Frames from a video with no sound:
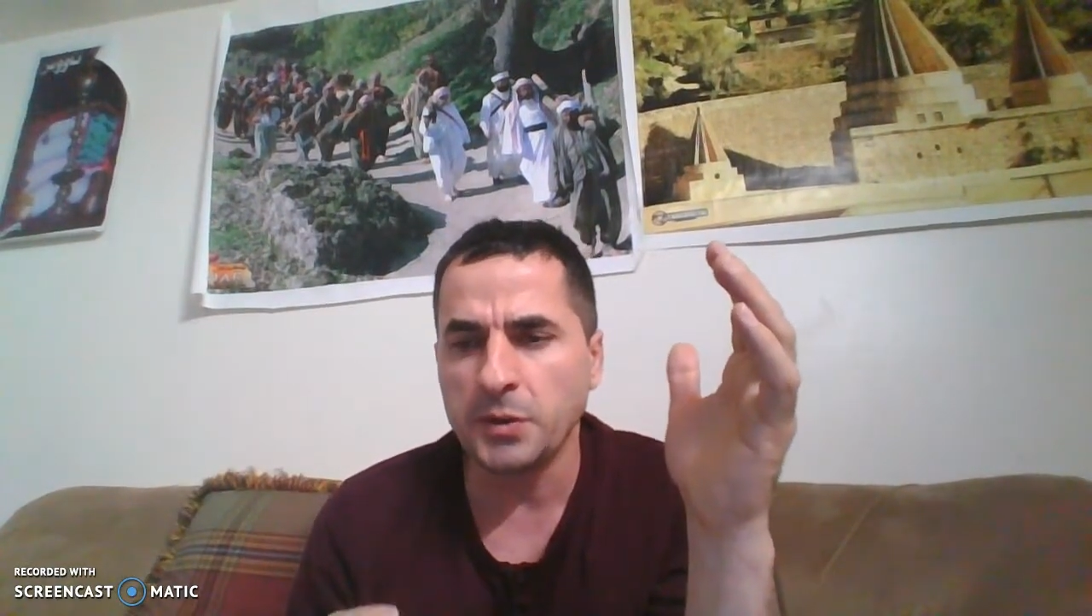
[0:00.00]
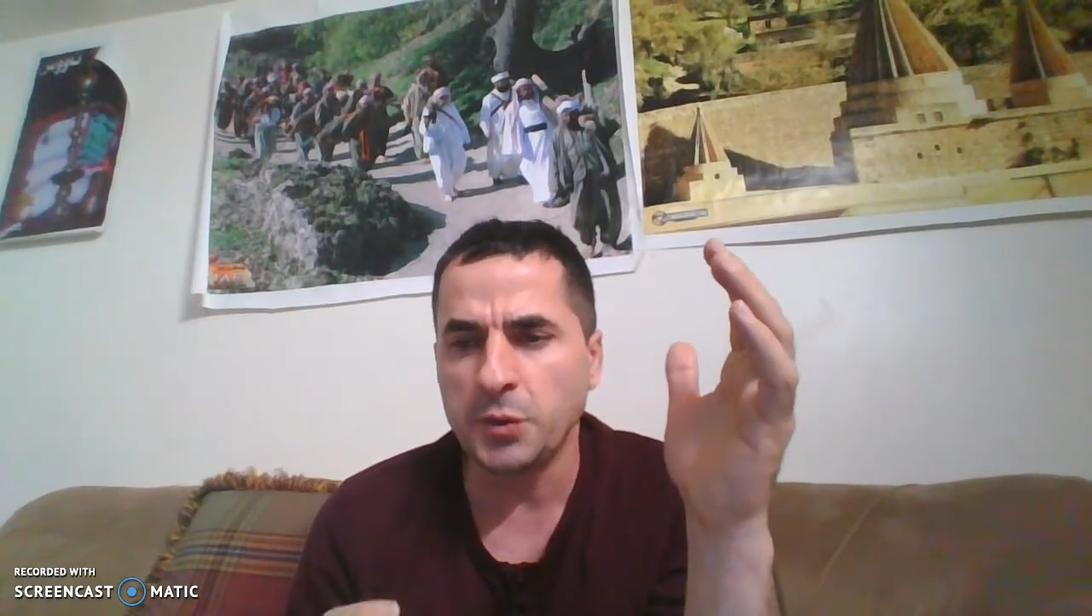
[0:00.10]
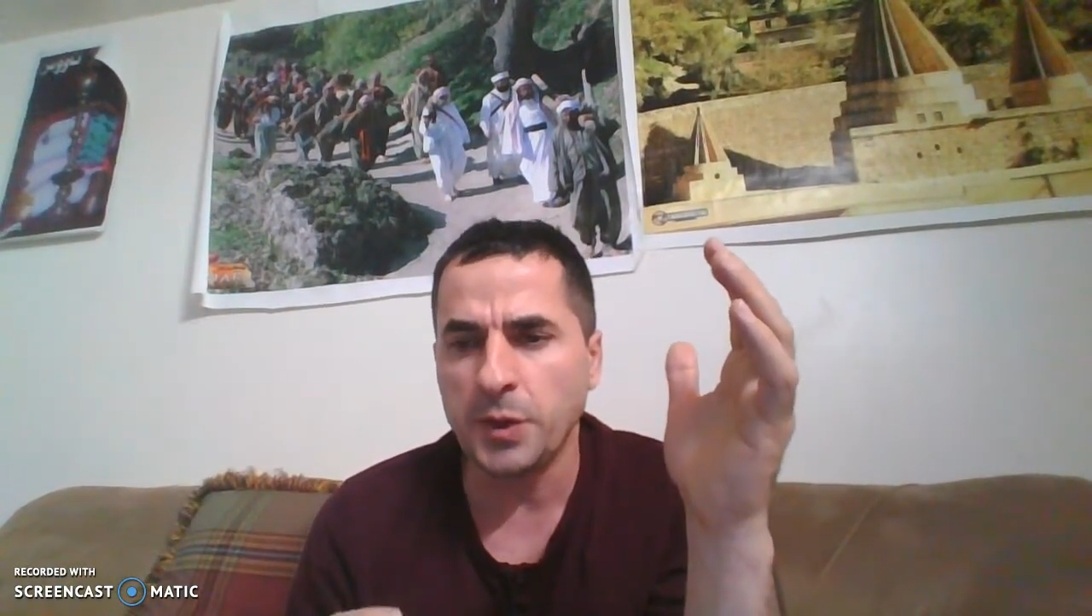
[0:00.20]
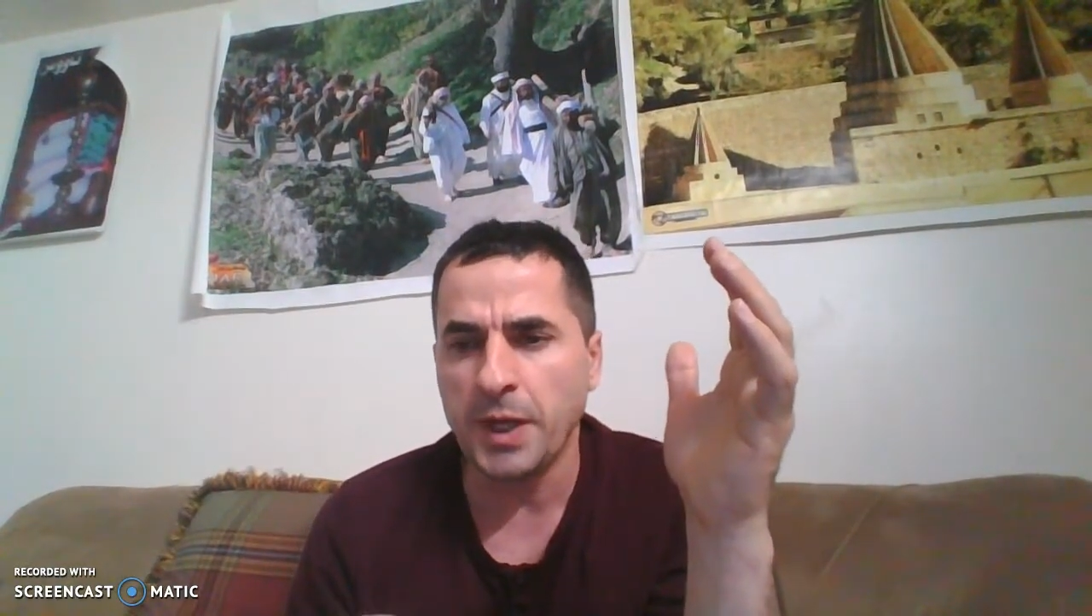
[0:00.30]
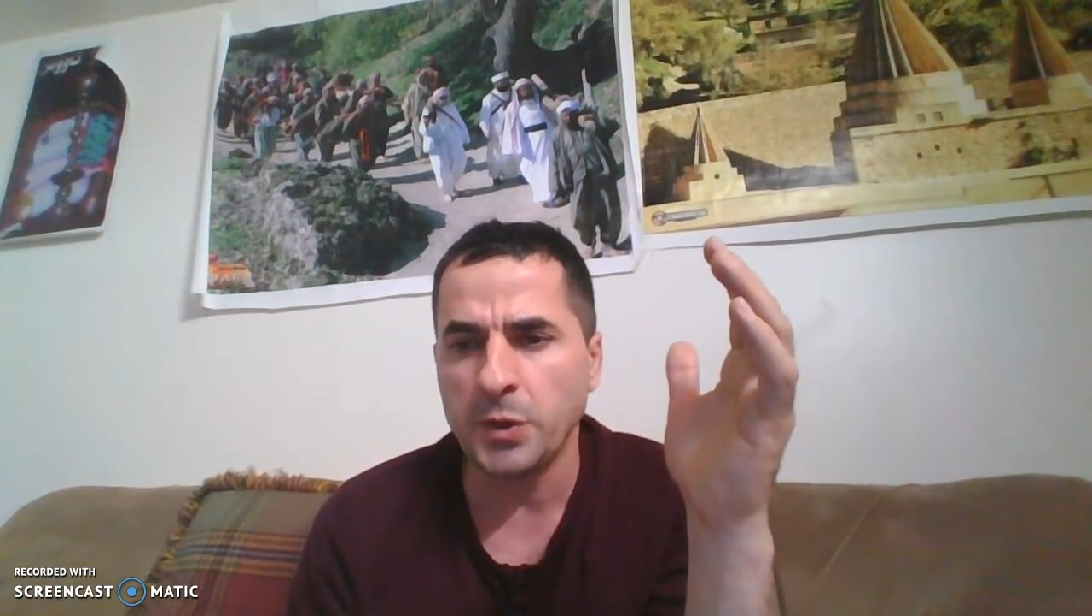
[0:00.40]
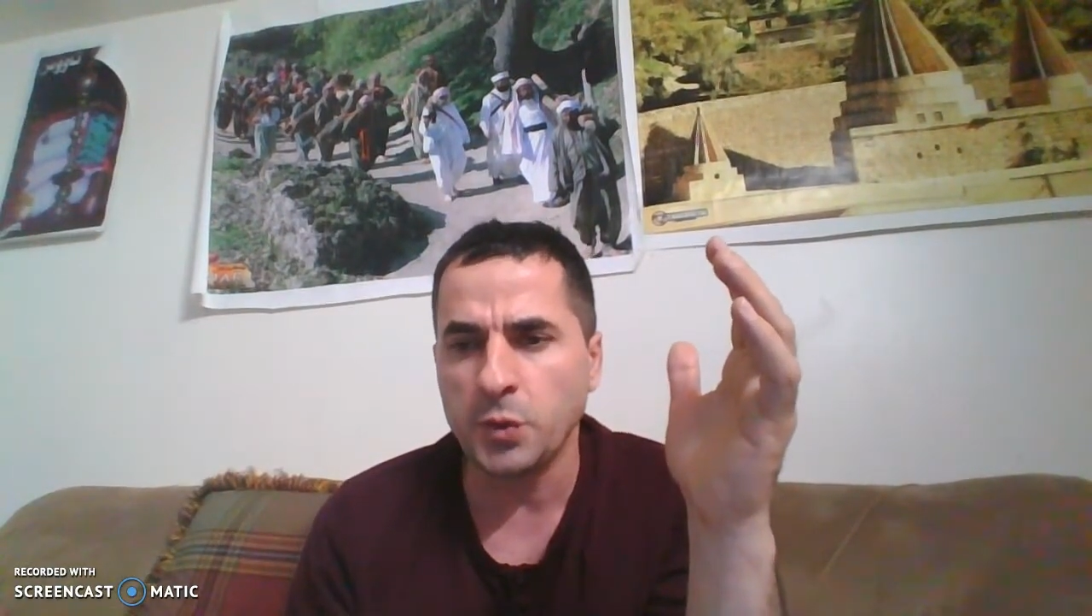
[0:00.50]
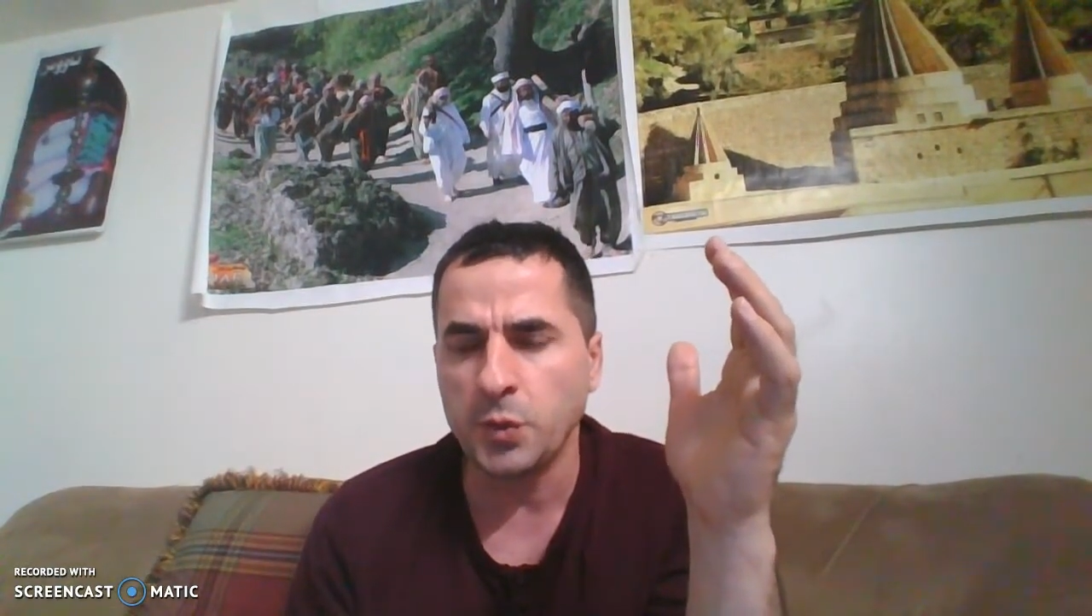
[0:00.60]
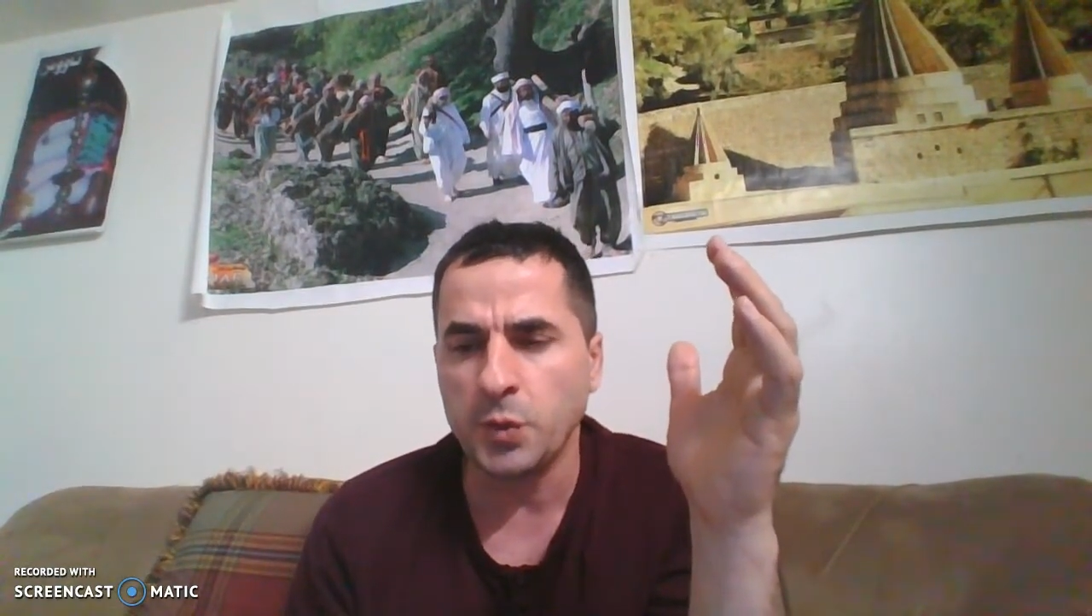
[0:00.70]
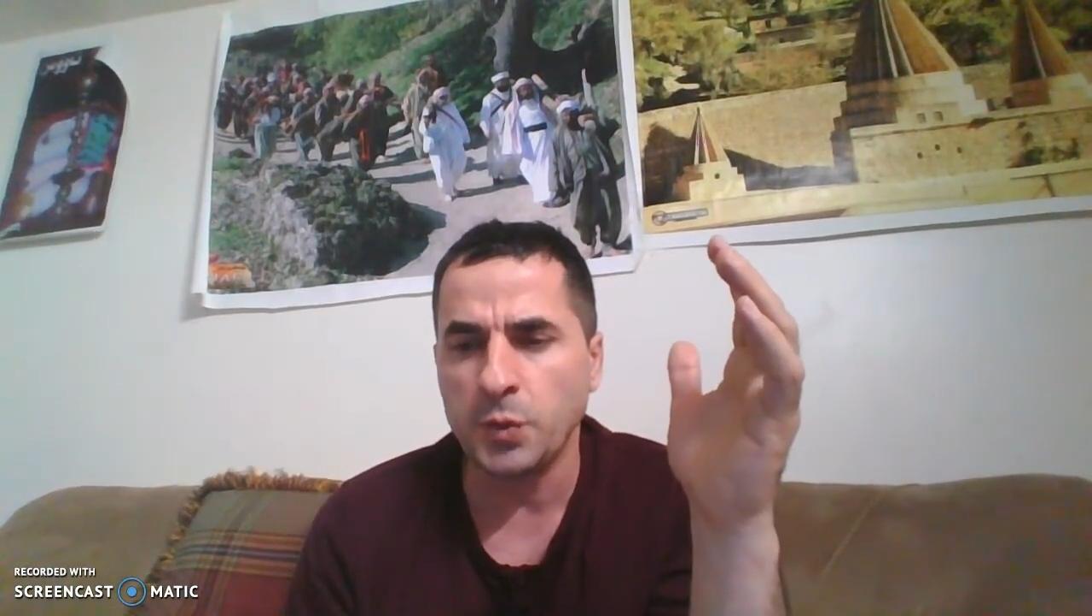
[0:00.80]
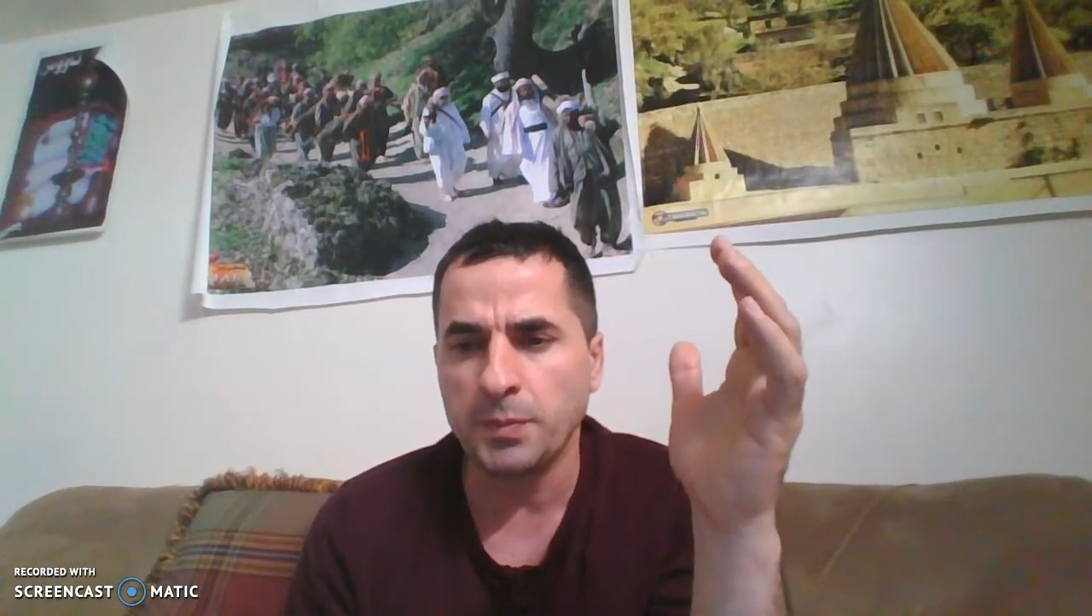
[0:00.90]
trying
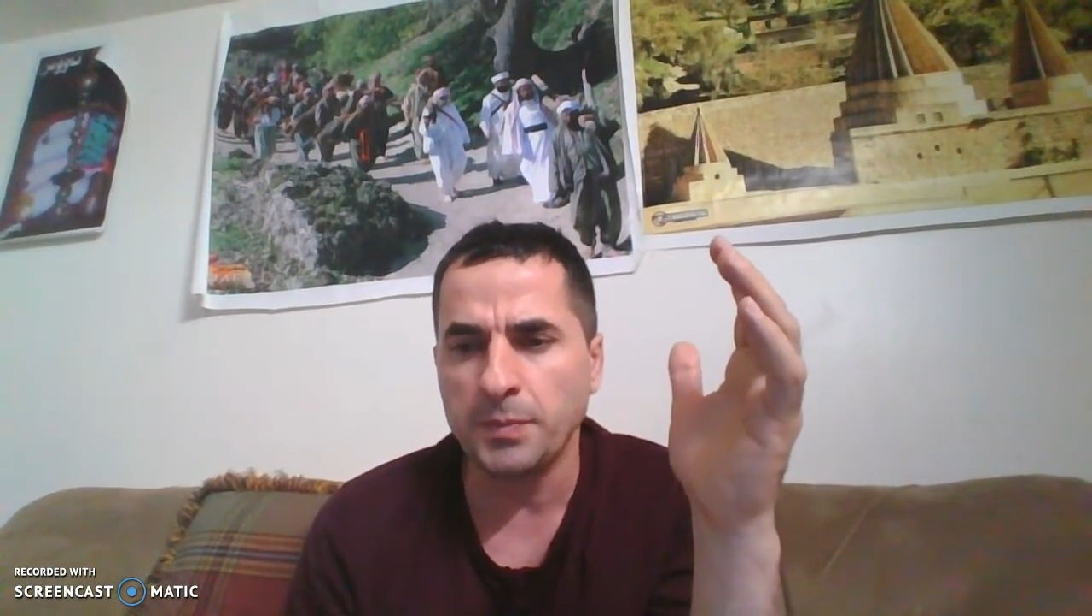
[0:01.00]
to